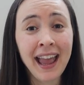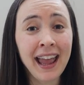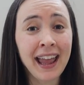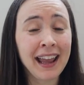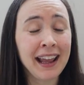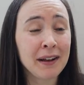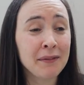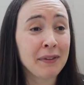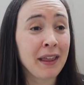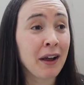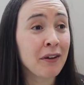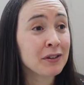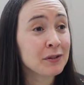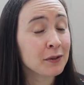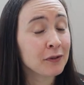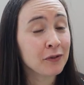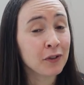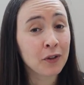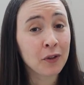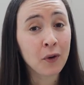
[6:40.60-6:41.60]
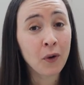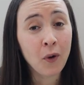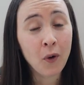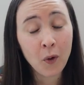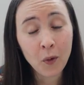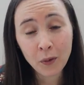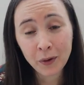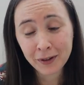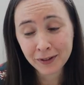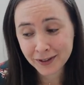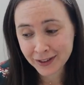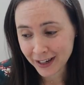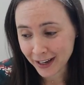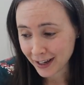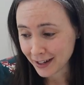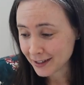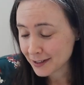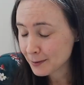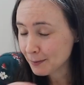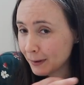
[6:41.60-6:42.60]
And that was before the whole world
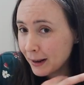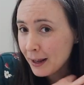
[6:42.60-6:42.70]
changed.